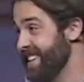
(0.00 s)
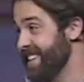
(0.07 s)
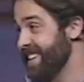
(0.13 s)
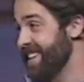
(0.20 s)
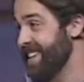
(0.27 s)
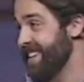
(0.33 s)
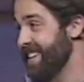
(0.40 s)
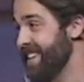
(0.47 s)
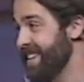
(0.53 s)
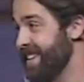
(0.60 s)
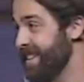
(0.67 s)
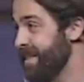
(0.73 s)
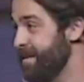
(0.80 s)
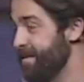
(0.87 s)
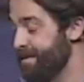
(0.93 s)

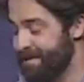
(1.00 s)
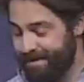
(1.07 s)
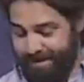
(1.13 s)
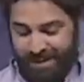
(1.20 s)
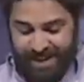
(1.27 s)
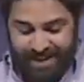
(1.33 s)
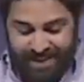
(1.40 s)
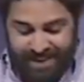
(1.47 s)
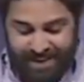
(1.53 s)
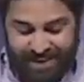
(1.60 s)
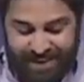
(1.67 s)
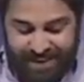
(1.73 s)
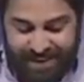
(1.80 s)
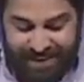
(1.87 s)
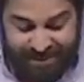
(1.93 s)

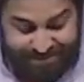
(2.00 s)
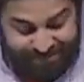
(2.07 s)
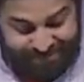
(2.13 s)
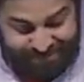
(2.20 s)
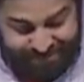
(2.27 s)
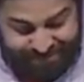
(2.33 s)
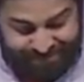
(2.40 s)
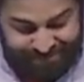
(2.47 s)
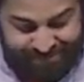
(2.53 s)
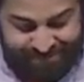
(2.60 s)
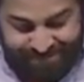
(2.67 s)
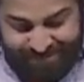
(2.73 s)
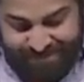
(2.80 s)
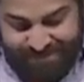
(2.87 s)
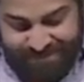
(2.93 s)

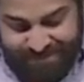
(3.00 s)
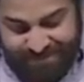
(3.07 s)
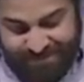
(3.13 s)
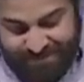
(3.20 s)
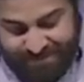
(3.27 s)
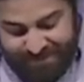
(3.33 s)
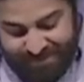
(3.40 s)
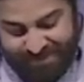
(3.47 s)
[no speech]